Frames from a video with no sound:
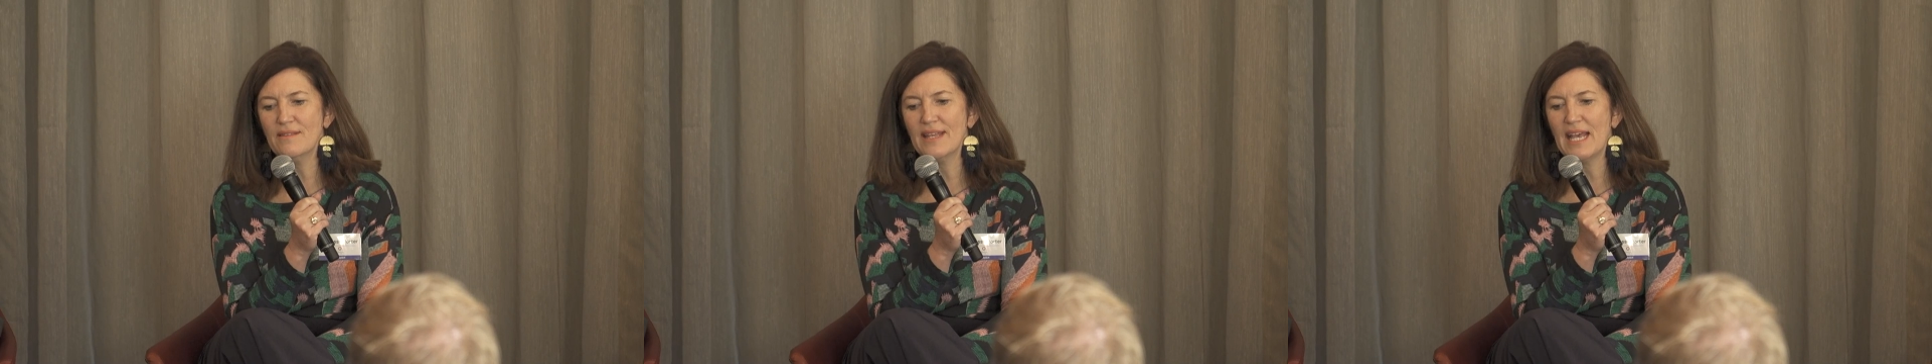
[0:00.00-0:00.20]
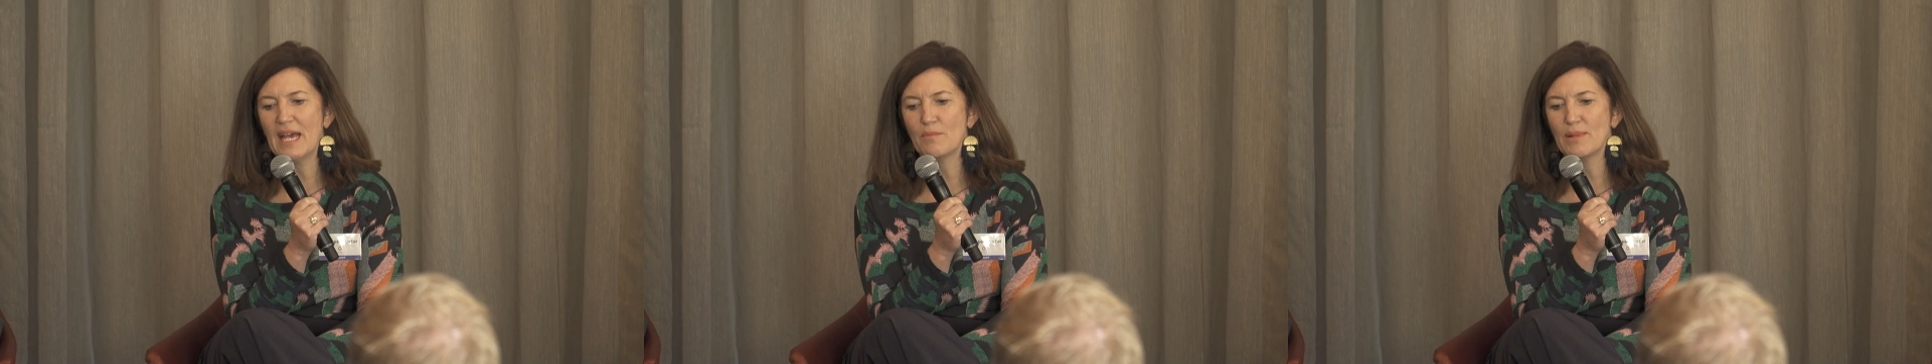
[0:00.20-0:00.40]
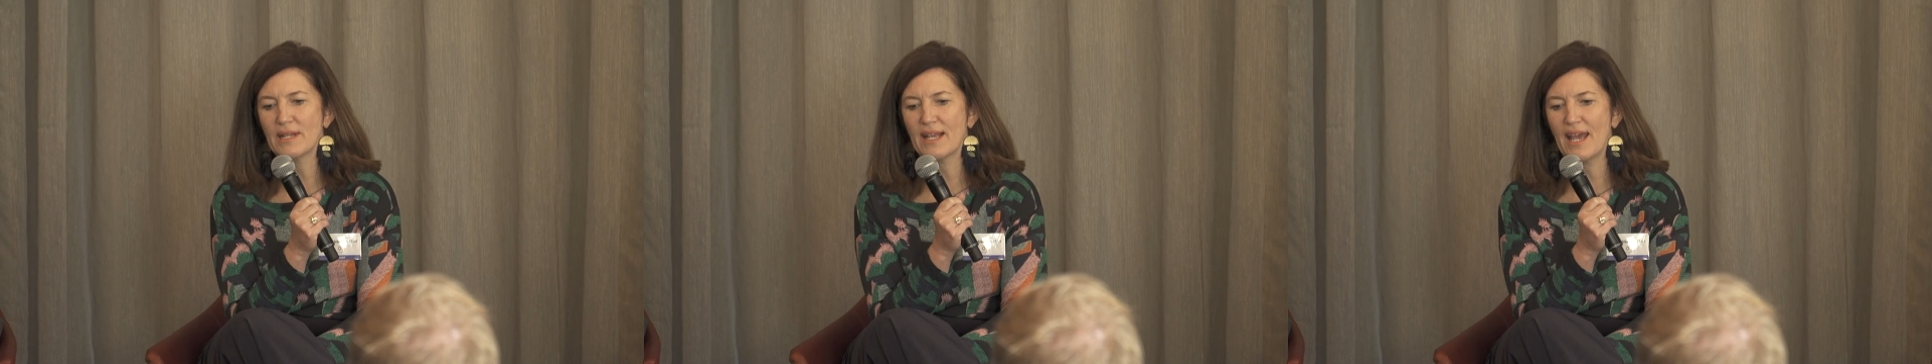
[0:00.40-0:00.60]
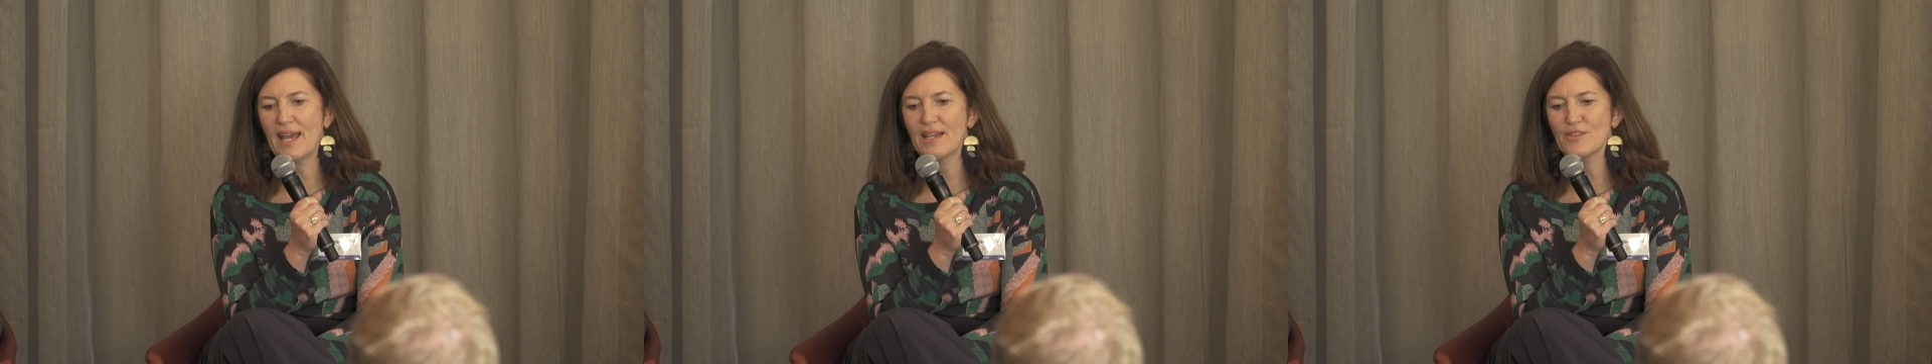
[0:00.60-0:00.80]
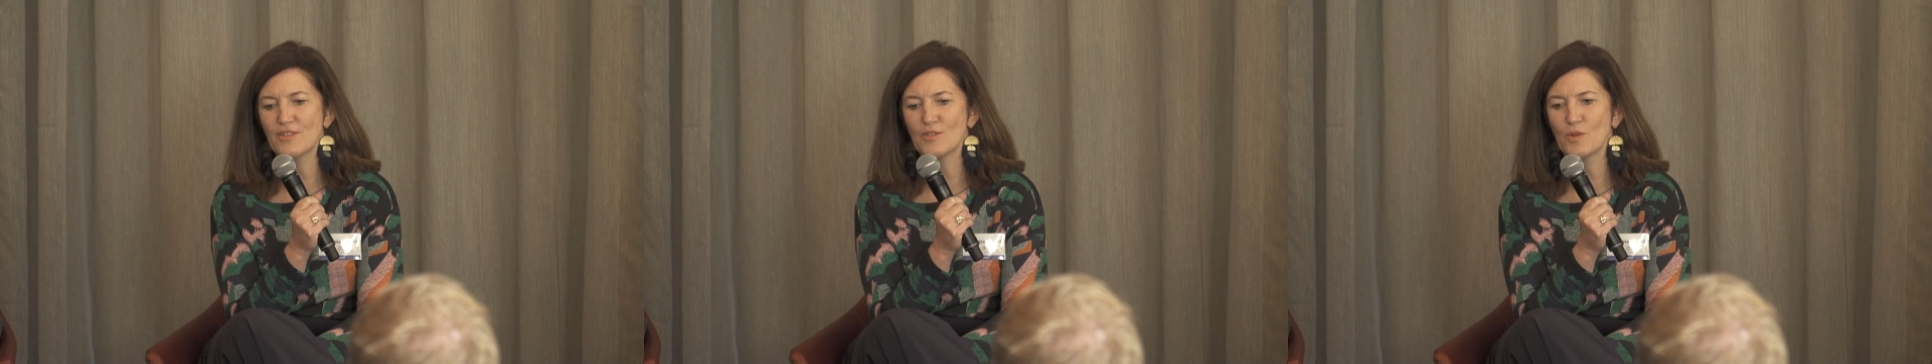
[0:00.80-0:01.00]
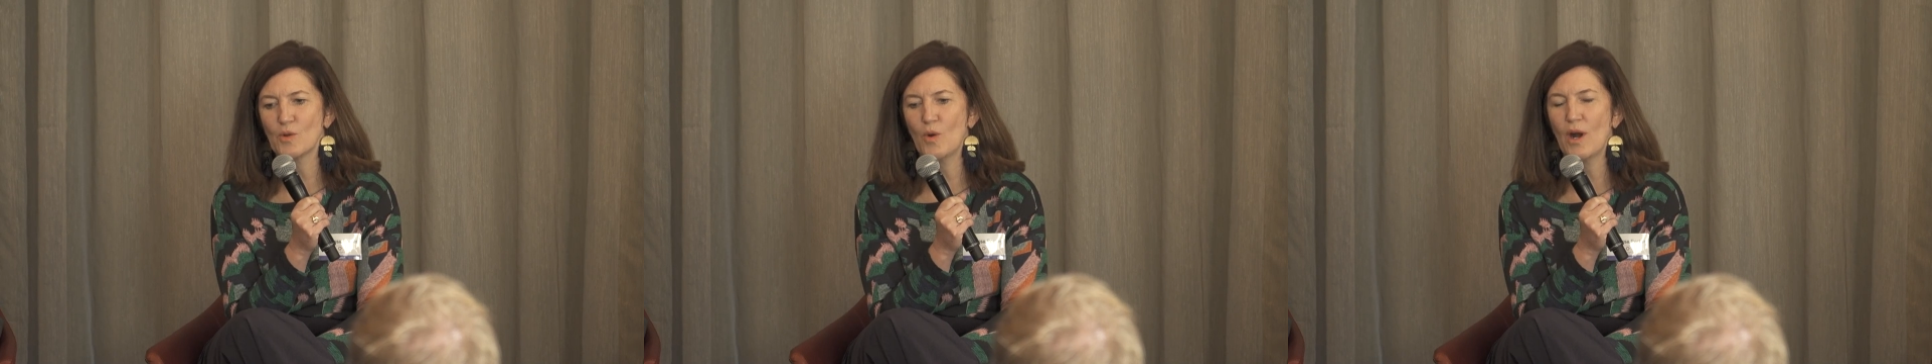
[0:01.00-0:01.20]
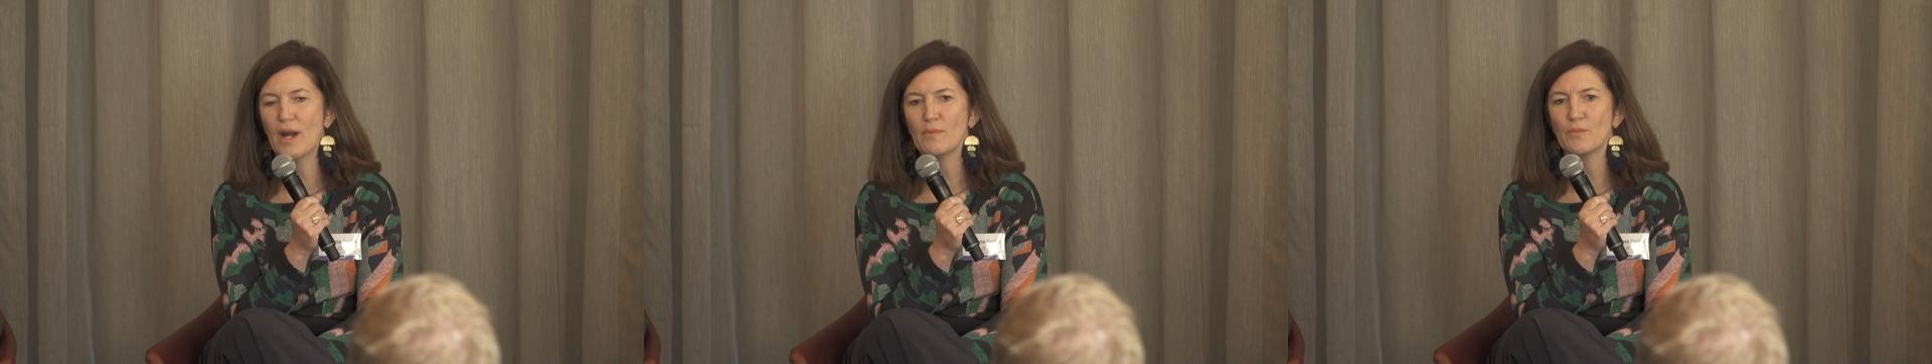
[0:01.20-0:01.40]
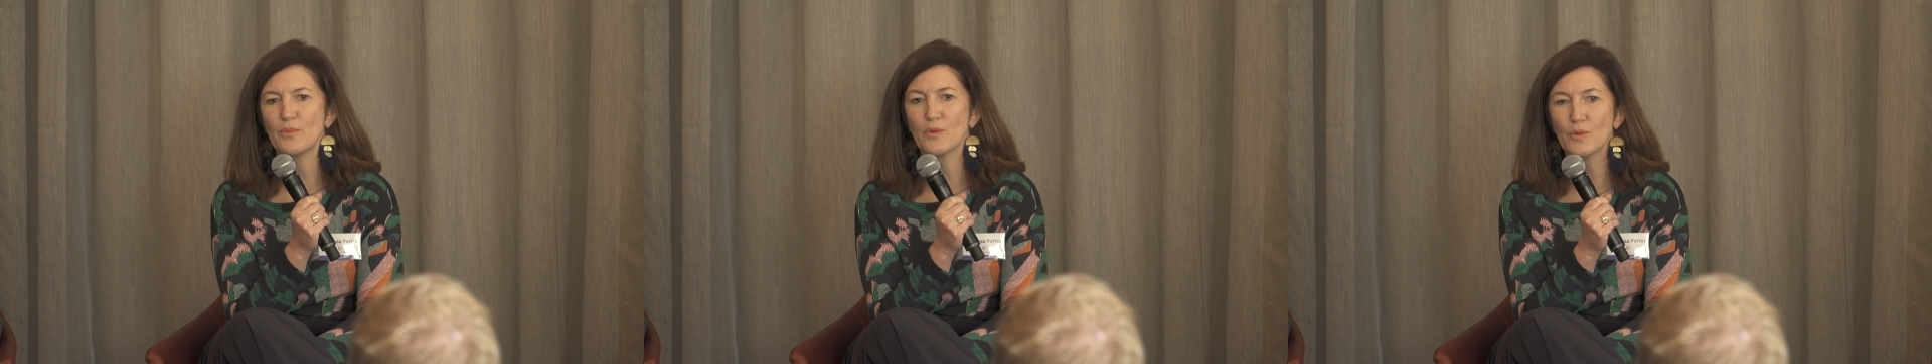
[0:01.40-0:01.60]
the application
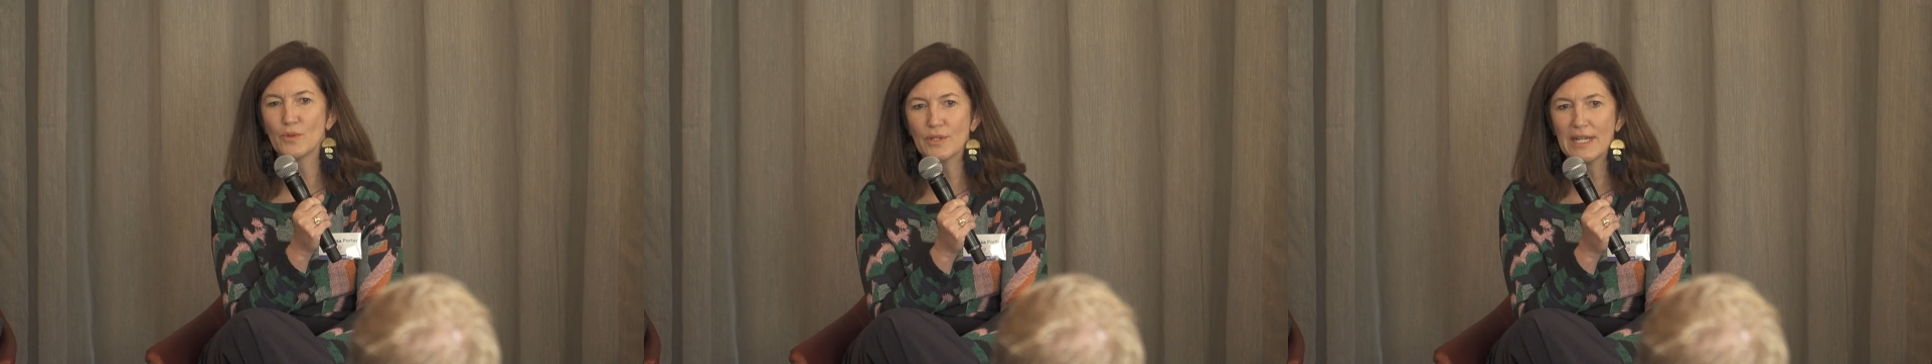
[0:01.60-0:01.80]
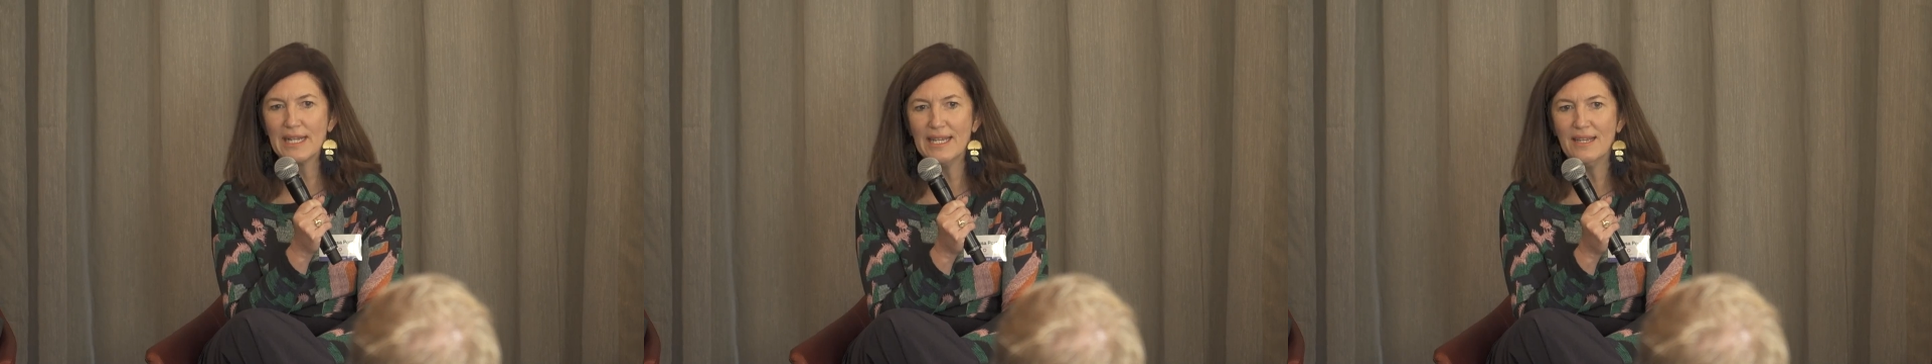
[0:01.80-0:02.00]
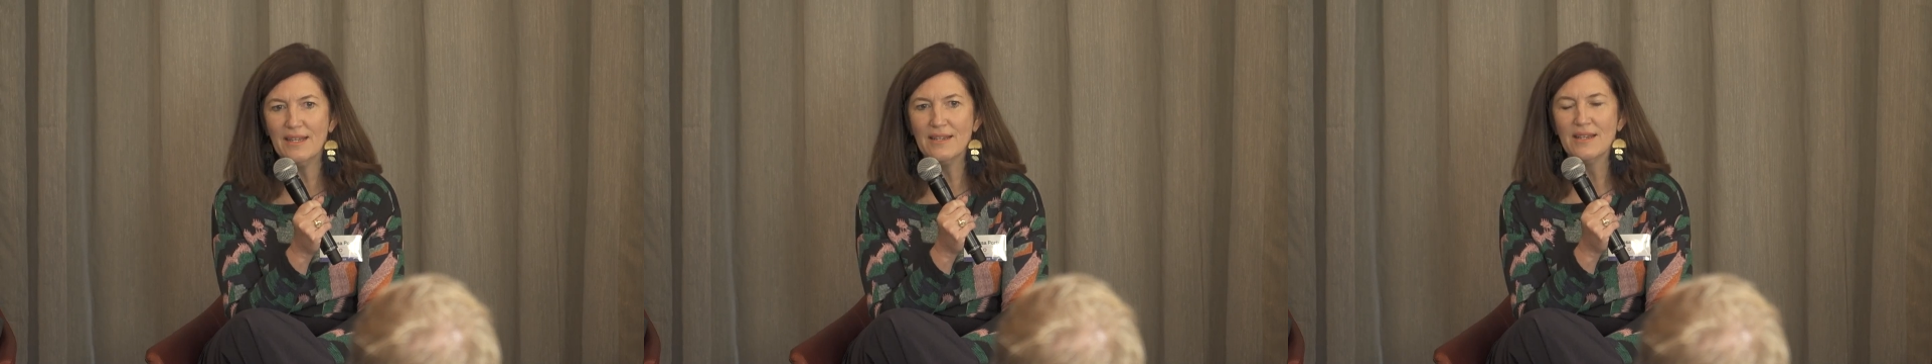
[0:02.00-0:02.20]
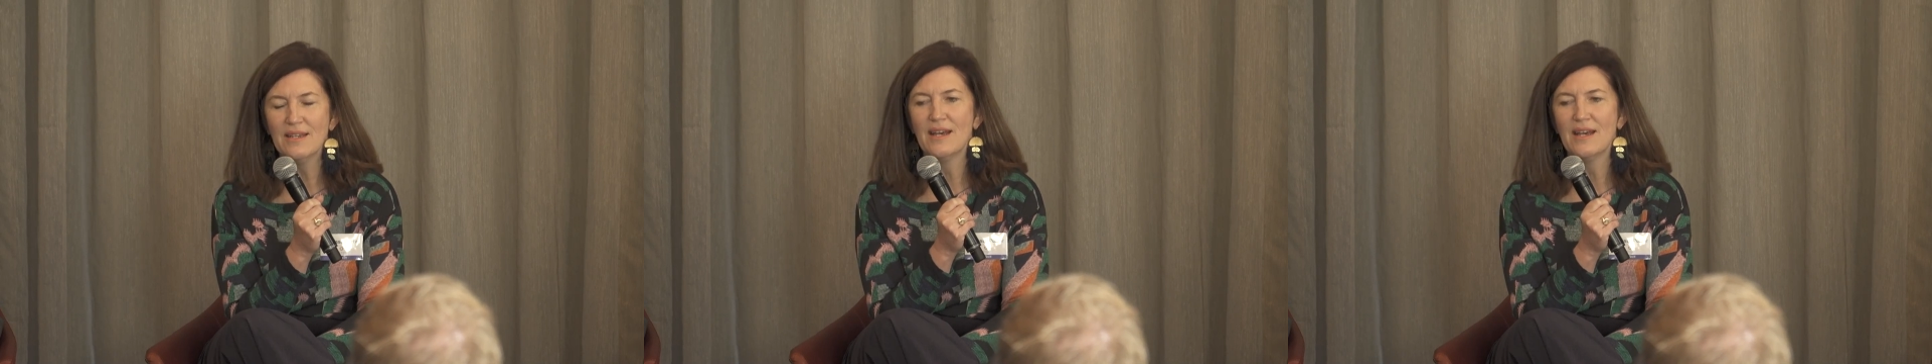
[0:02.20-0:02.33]
quite broadly